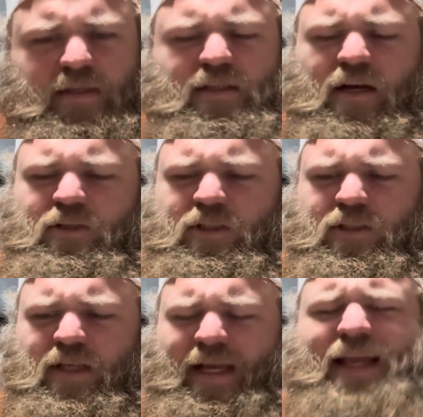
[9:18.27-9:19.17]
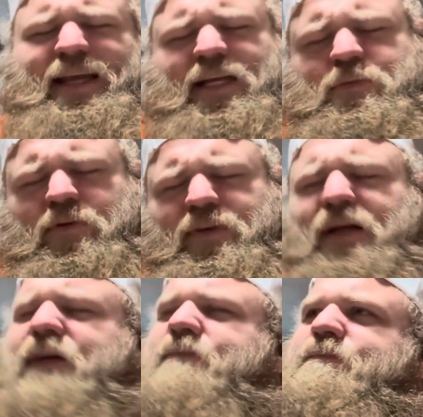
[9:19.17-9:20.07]
Tongue just like, it's more of
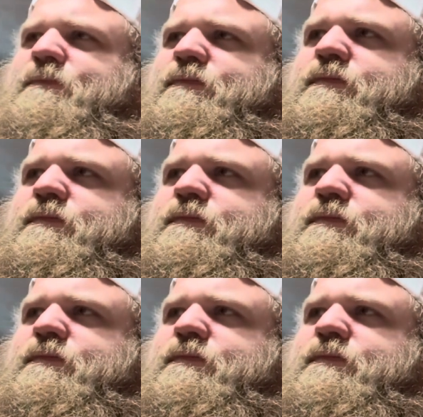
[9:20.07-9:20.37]
a, hmm.